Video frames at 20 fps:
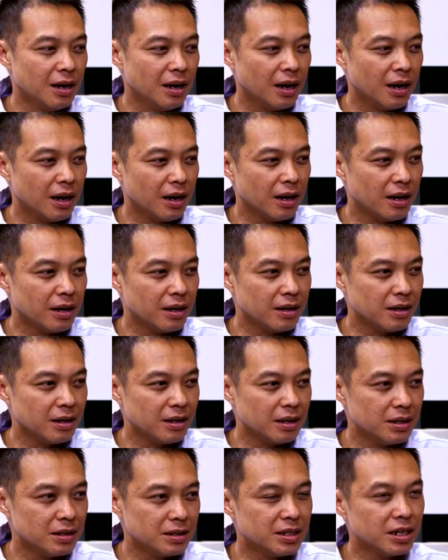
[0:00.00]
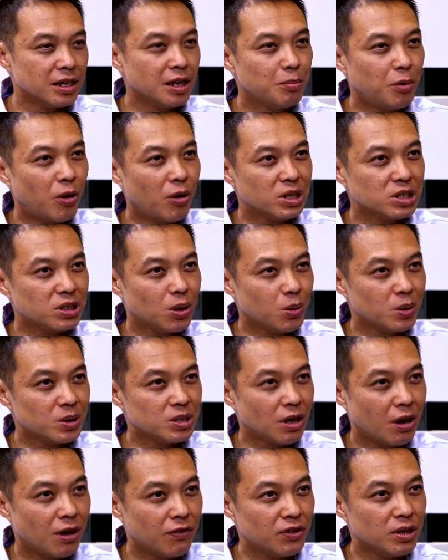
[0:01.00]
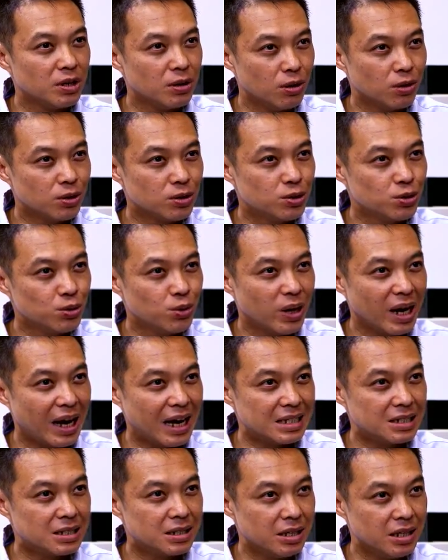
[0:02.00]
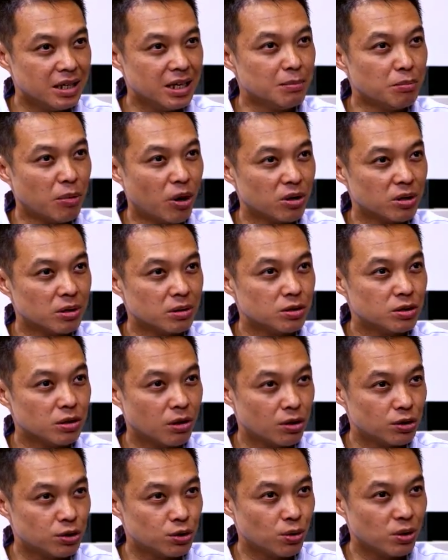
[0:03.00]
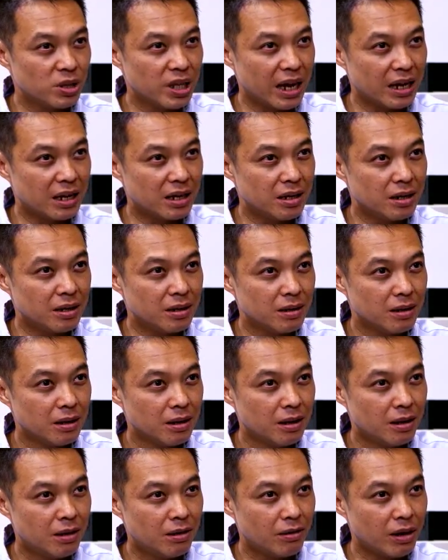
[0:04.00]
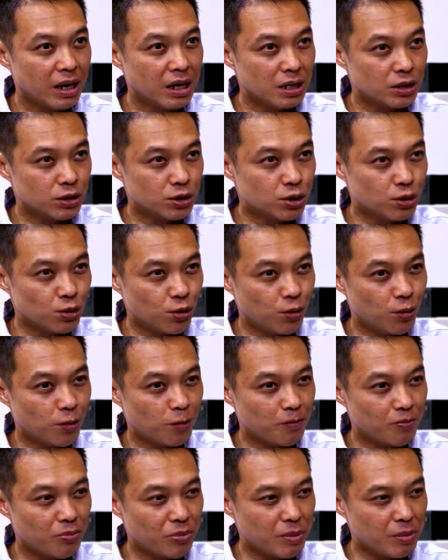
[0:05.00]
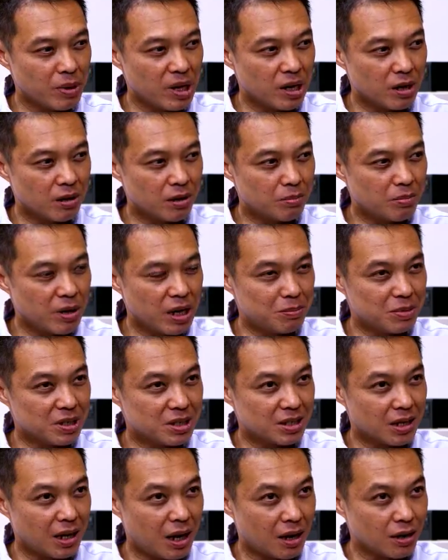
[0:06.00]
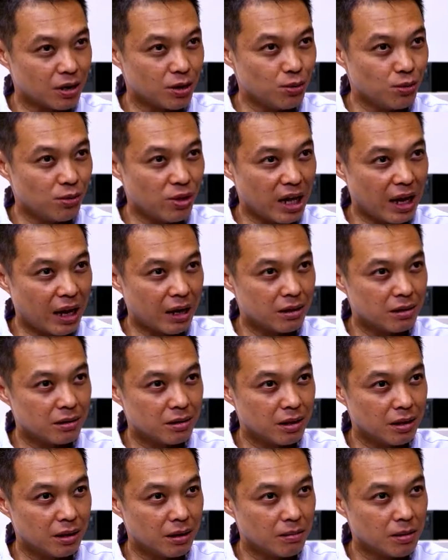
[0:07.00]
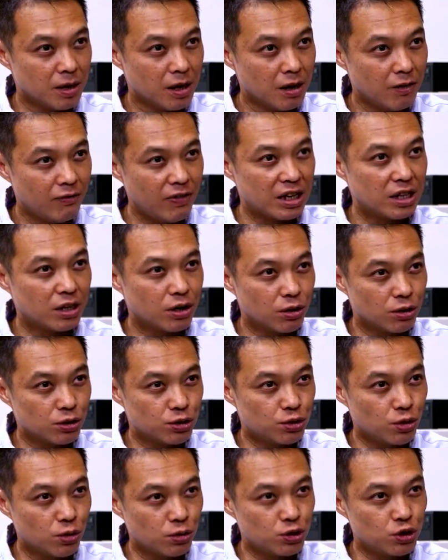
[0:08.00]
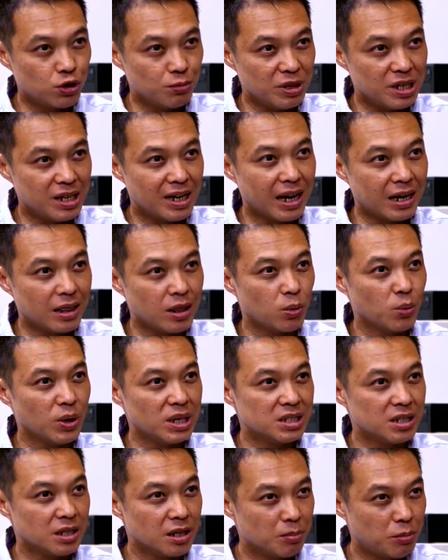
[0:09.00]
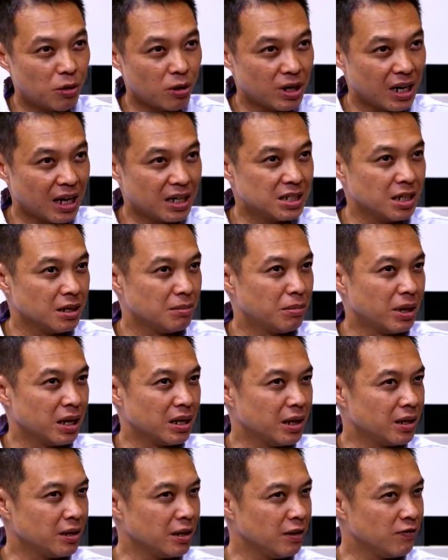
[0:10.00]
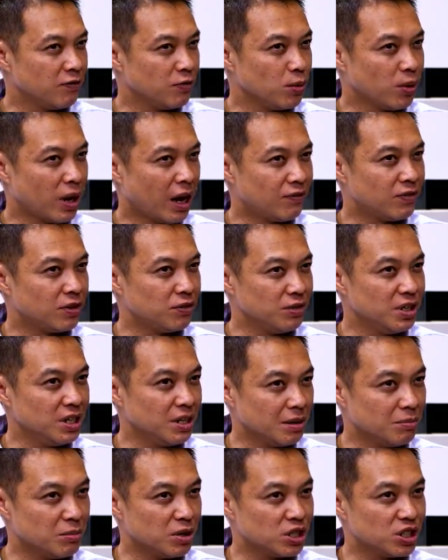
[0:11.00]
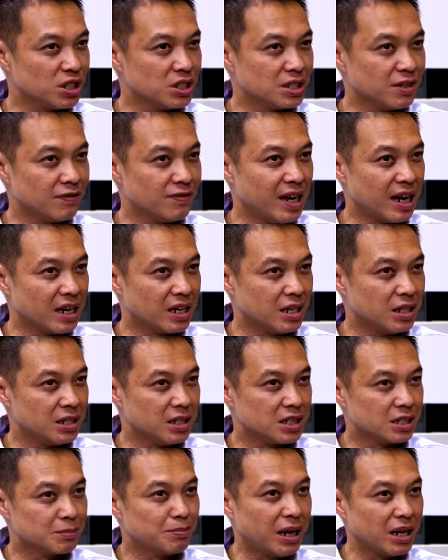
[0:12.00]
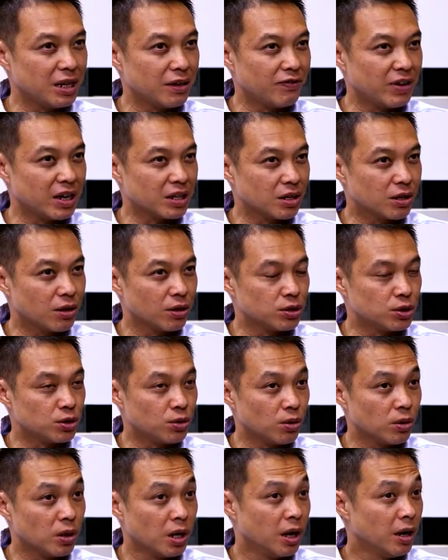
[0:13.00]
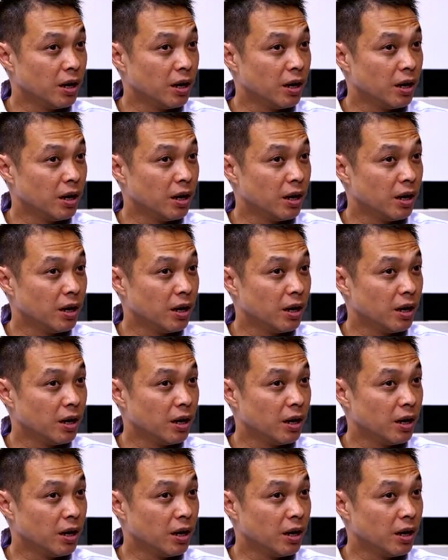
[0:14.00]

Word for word: uh, Singapore is always often looked to as the model to control dengue, right? And so, you know, papers argue that the vector control should be done the way Singapore does it. But then, if you have a re-emergence of dengue despite the vector control,